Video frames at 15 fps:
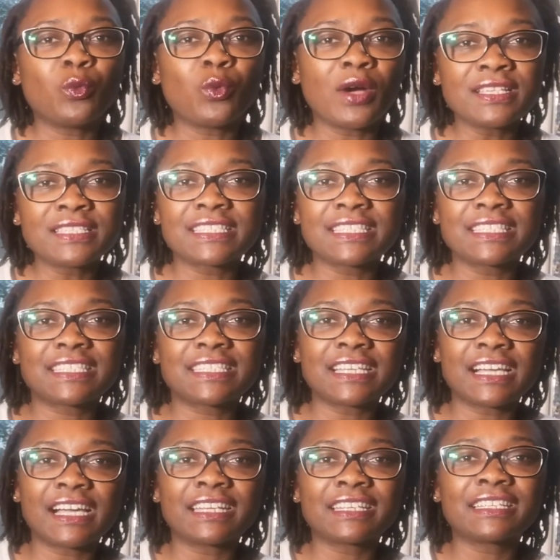Once it's
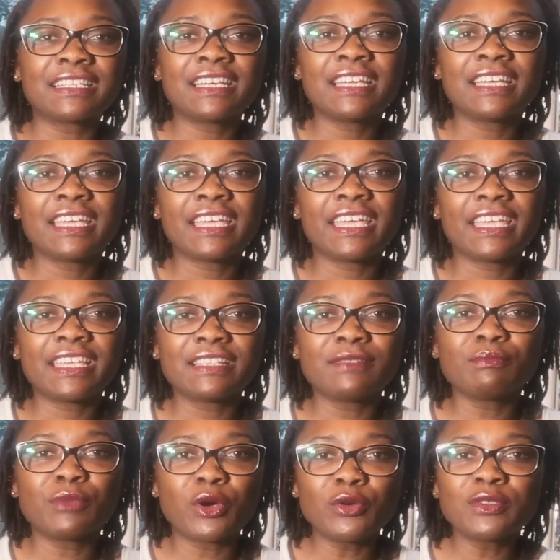done,
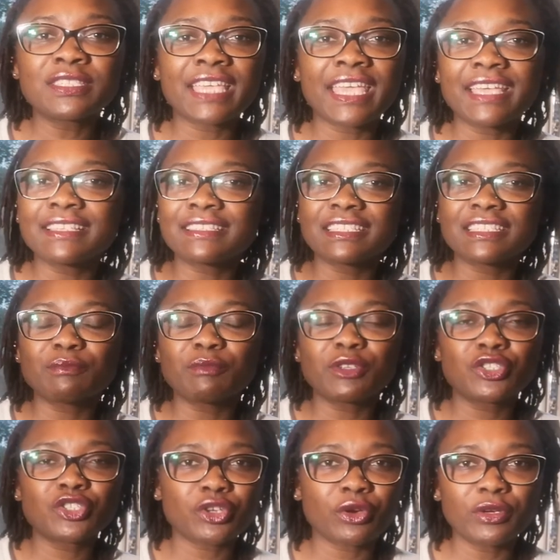in most cases,
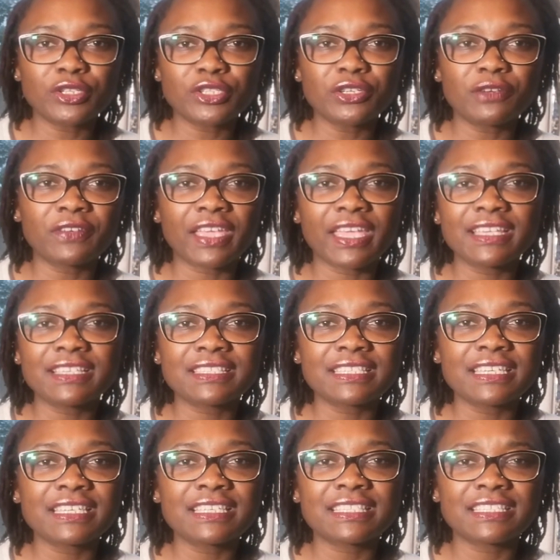majority of
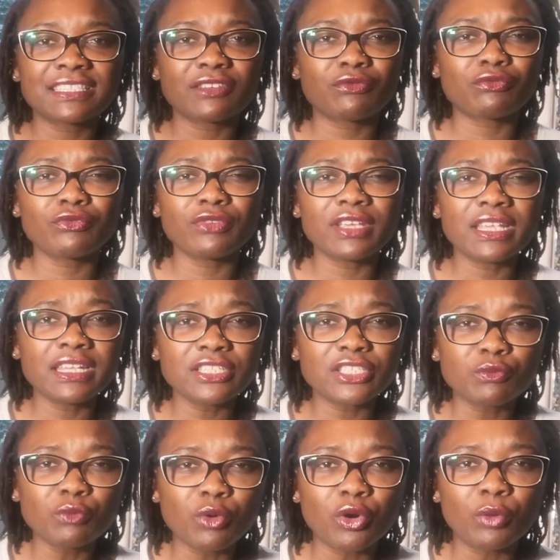cases, there's a really
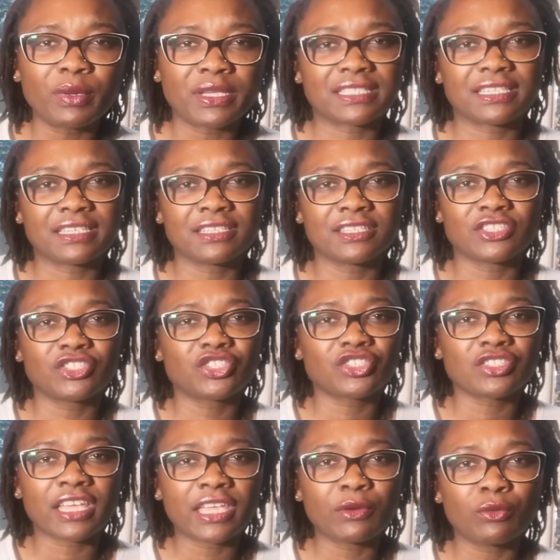small
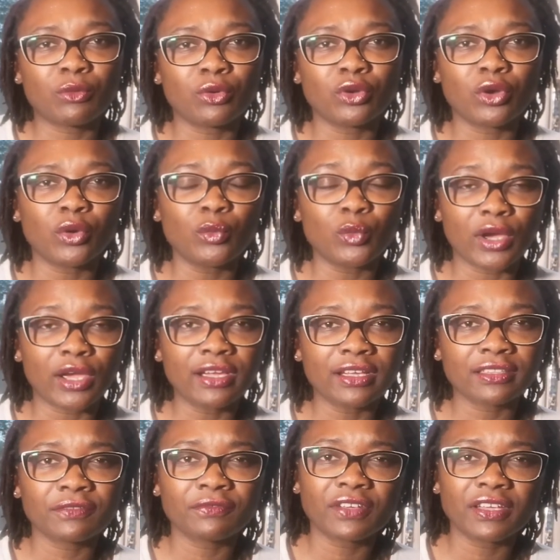percentage that it will not
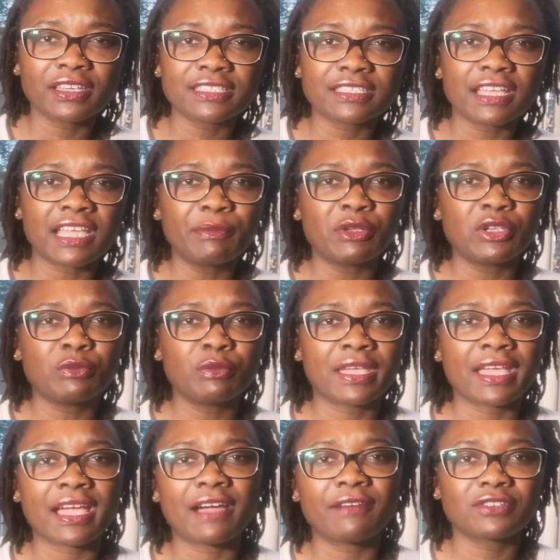work the first time, and you
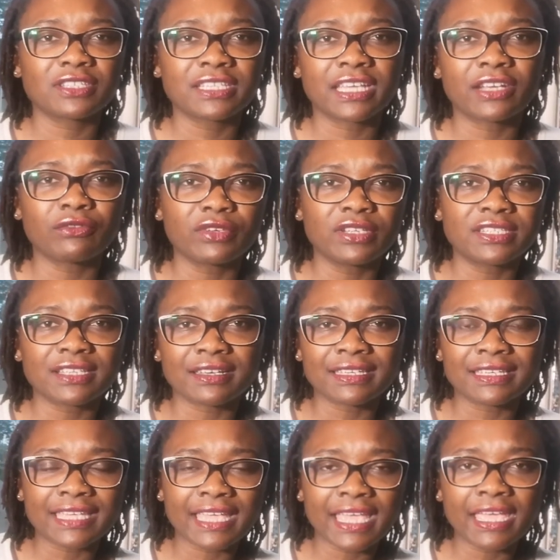may have to get it redone
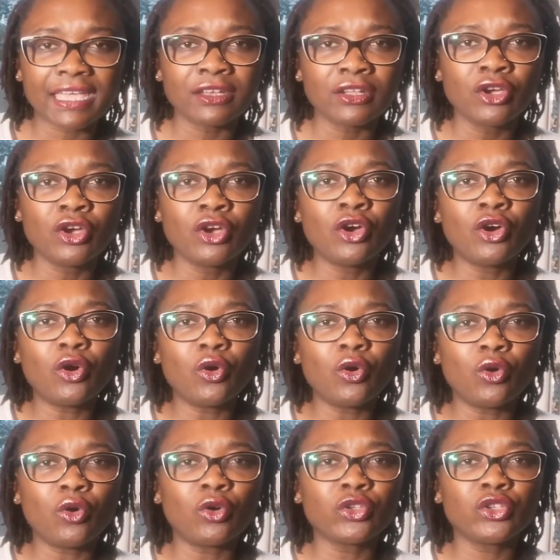again,
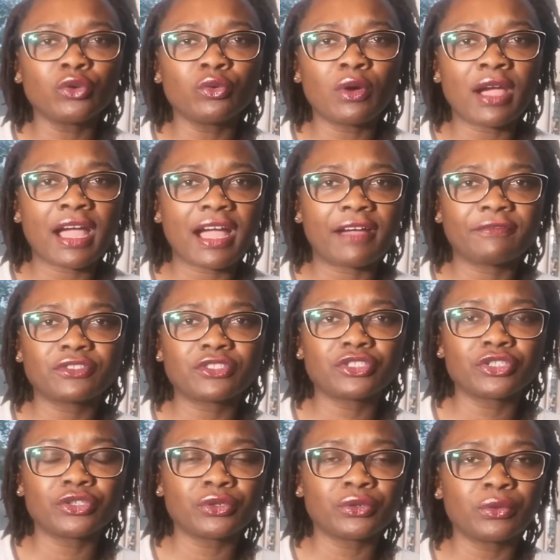or you will have
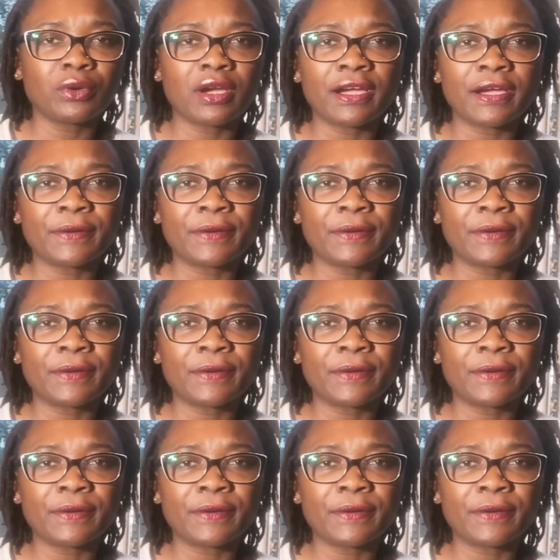to,